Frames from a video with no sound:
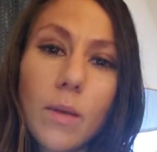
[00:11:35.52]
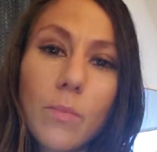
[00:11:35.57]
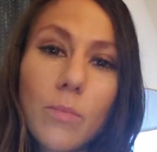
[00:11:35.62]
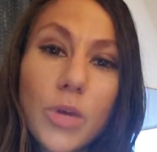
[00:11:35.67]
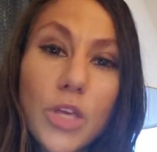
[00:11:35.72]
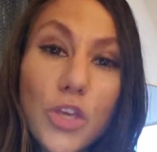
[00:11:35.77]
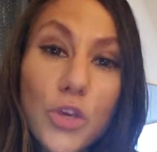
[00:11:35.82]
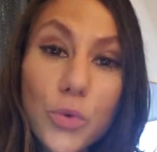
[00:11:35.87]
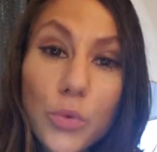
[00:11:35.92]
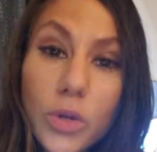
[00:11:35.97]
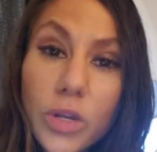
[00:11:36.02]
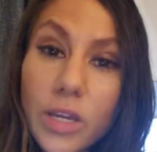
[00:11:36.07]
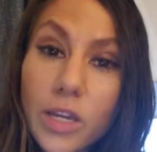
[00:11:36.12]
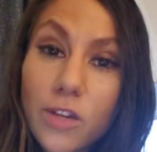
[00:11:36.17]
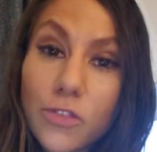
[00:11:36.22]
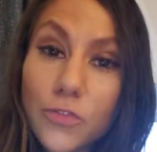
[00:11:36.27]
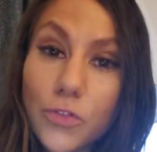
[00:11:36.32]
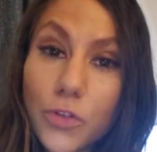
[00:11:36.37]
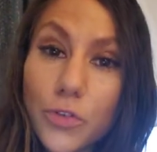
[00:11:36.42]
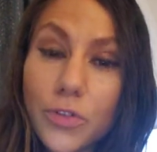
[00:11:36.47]
But you are
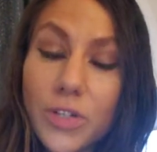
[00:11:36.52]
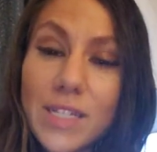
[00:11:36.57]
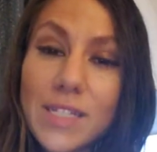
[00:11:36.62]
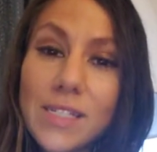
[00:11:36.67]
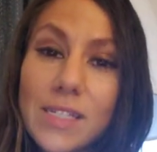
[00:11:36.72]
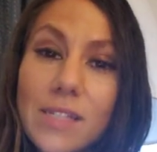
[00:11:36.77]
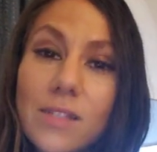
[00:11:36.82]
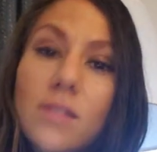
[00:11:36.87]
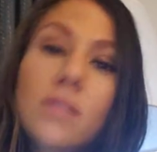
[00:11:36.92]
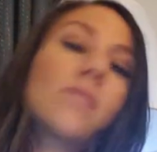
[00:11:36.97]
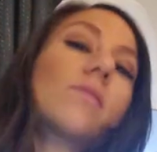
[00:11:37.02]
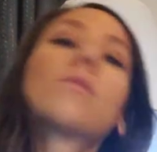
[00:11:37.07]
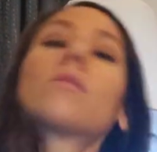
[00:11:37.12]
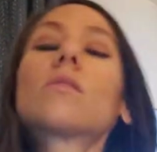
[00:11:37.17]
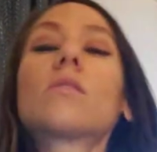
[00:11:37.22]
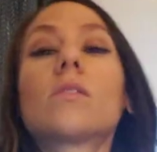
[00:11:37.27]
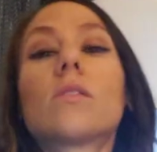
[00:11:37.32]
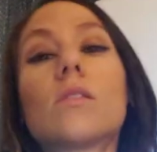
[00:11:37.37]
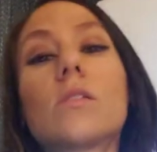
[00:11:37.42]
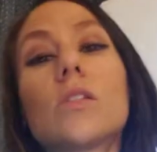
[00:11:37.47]
here for a
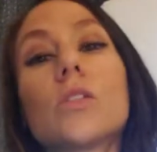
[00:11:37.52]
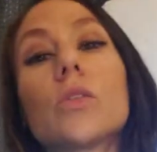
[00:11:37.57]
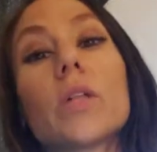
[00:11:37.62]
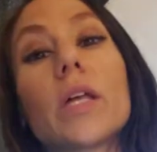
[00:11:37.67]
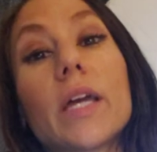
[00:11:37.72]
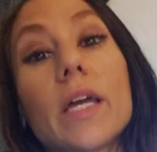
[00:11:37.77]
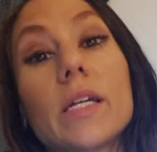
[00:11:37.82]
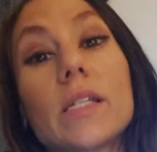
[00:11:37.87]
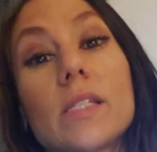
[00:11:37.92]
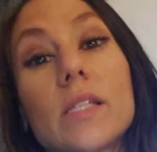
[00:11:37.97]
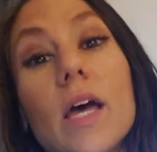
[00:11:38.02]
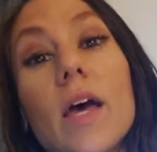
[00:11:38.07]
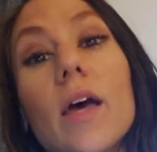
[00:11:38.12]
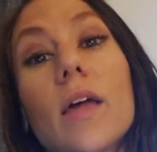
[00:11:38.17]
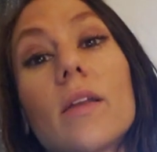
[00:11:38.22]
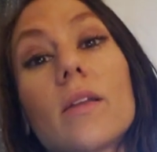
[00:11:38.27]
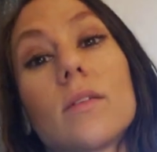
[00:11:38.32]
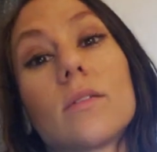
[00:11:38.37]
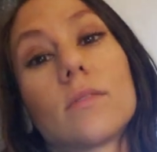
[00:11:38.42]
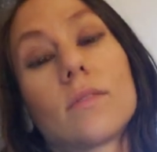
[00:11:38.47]
reason. So like I
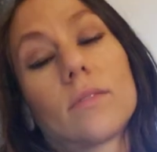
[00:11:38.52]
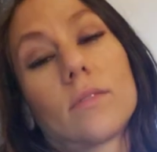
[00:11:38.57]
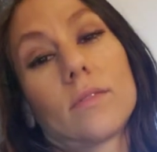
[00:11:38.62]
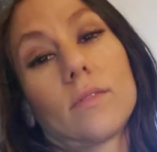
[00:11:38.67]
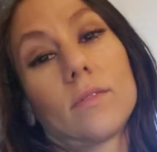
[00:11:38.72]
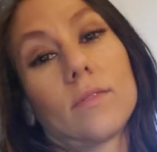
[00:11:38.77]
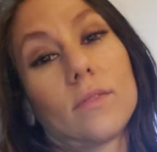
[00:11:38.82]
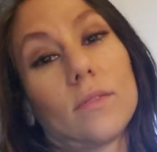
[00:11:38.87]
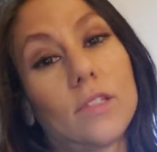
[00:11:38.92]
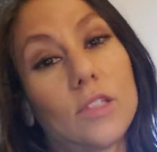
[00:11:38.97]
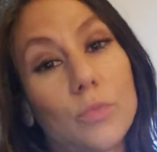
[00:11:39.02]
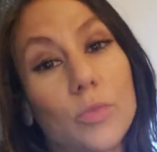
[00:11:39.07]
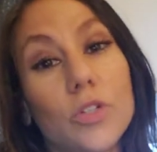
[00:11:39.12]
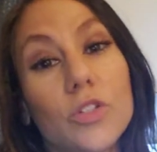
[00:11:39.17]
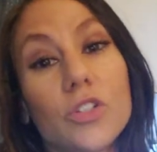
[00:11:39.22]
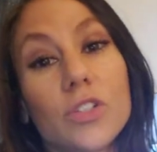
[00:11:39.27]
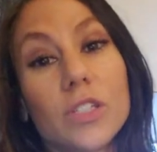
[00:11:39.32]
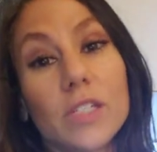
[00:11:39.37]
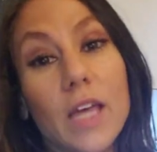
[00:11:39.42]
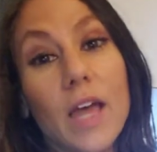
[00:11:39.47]
said,
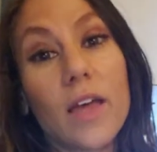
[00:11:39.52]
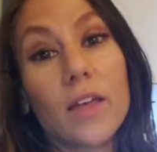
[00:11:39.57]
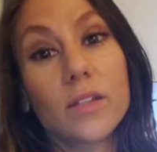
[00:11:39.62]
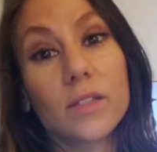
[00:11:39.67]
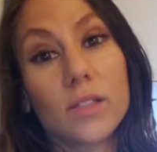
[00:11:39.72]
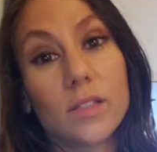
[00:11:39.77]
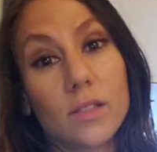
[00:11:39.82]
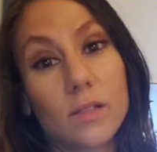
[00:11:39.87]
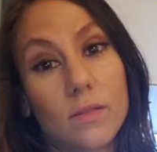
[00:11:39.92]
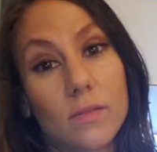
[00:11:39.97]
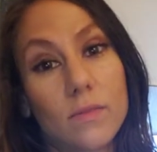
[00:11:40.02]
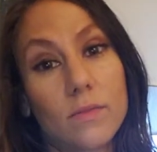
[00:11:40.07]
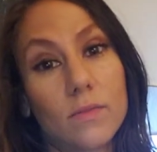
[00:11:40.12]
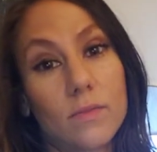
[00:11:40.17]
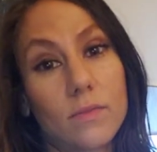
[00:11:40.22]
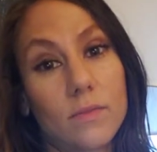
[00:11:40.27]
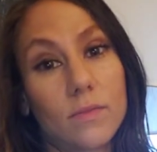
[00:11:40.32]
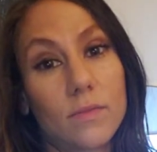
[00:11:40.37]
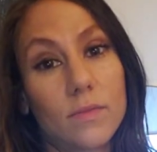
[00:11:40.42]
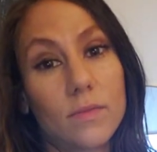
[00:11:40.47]
Spurgeon says,
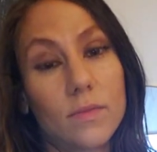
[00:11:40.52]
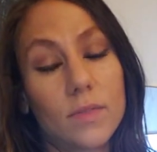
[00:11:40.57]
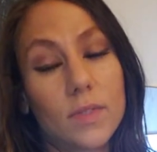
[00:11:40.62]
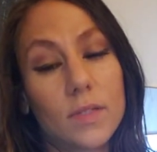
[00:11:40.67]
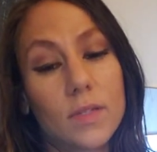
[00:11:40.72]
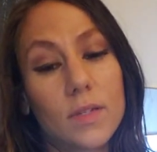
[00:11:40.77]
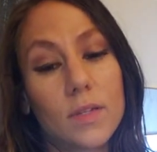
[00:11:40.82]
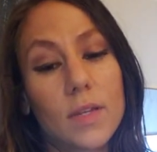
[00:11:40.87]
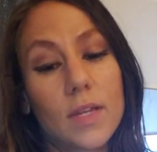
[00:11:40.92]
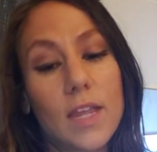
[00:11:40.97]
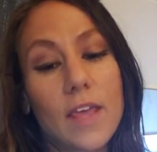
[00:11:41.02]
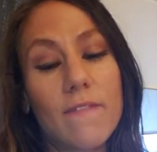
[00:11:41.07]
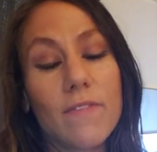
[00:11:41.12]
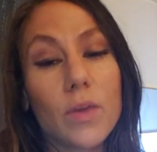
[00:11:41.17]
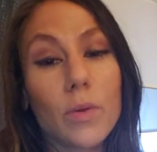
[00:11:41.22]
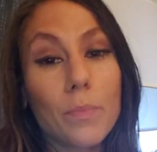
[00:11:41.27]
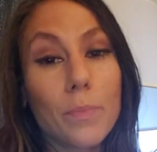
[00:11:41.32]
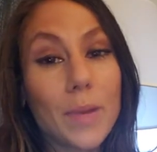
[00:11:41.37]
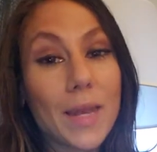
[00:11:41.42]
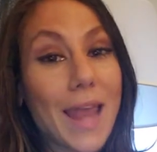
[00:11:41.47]
if
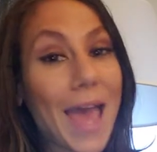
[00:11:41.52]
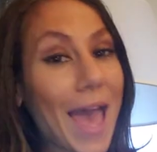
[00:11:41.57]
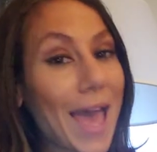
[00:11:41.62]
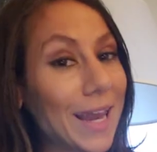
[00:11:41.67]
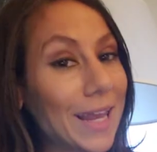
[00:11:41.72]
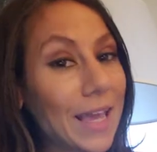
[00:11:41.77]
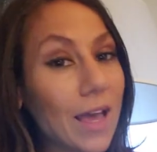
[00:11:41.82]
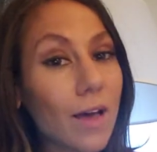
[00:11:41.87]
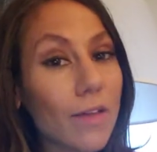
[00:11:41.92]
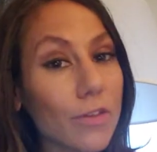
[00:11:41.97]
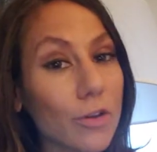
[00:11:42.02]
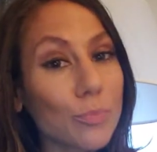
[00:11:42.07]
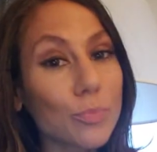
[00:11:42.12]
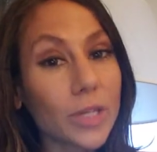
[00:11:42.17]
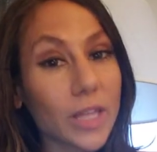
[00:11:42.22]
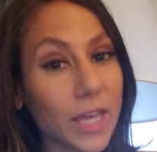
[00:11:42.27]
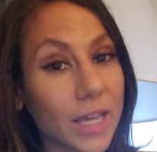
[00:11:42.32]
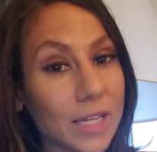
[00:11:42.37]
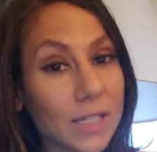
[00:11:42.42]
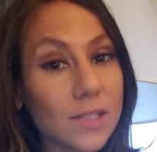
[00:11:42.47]
there'd been any other
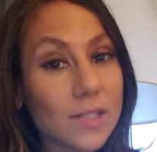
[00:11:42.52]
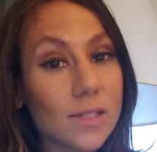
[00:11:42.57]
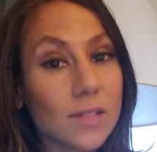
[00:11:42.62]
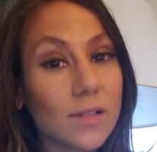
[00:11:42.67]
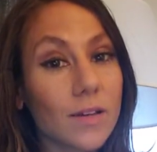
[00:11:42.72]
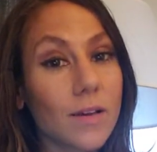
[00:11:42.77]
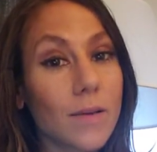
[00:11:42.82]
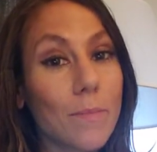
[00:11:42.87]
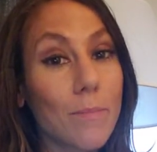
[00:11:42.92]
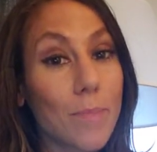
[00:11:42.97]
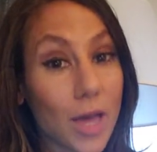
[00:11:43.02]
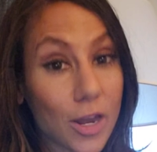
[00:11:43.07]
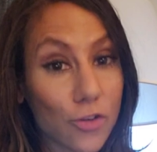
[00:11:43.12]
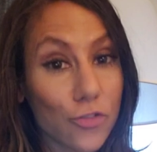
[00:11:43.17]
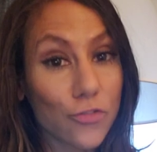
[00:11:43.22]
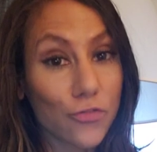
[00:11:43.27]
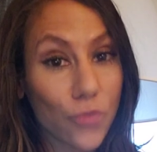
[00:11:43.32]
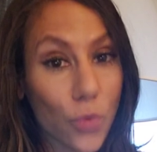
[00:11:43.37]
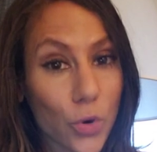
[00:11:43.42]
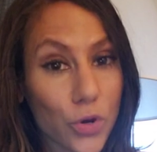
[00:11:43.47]
place better
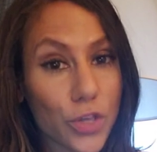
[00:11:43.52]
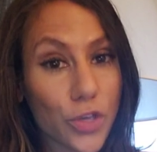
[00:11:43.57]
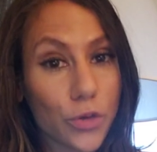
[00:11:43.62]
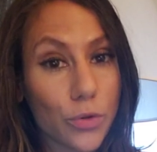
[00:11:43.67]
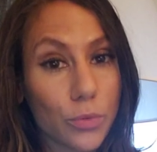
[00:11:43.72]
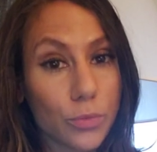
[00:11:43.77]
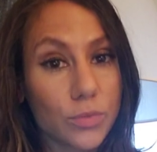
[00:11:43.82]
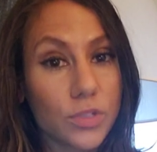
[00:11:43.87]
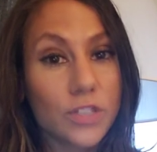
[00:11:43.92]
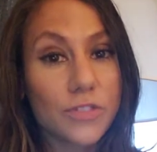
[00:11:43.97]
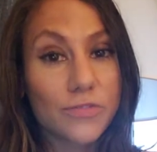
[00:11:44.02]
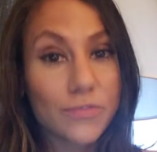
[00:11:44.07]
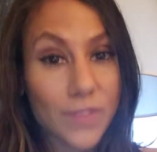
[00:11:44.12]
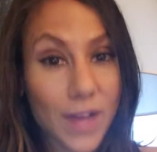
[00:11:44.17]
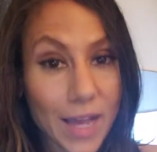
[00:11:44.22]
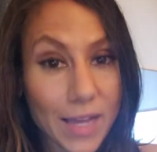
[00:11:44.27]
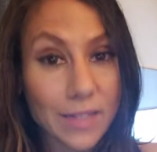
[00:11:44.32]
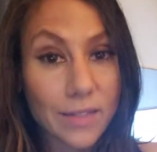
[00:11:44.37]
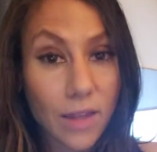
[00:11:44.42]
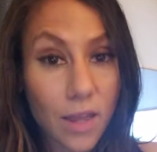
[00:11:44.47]
for you,
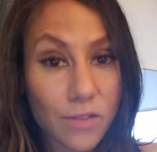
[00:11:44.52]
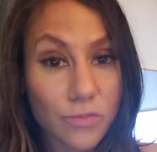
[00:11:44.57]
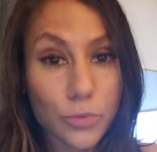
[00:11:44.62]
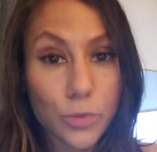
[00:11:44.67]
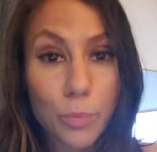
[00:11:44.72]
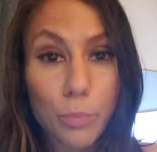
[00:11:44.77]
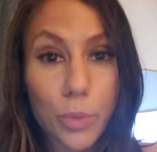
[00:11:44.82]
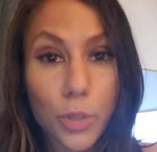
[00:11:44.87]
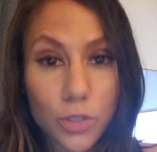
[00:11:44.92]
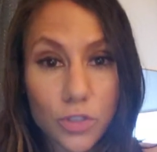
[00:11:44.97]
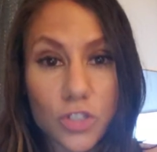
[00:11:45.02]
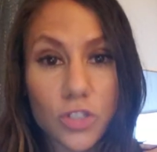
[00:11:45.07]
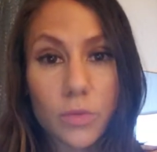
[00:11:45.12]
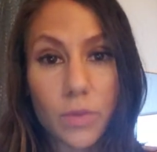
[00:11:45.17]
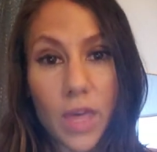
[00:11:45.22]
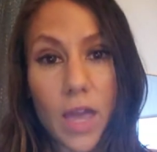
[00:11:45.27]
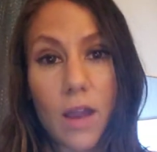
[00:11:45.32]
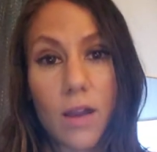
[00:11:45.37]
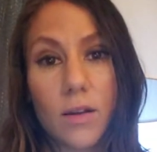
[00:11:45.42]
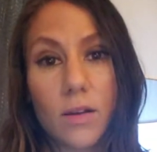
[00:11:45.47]
divine love would put you
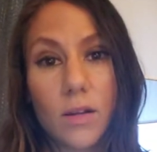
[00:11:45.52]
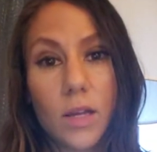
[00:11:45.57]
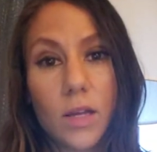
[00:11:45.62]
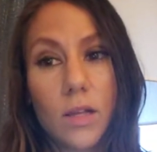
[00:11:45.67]
there.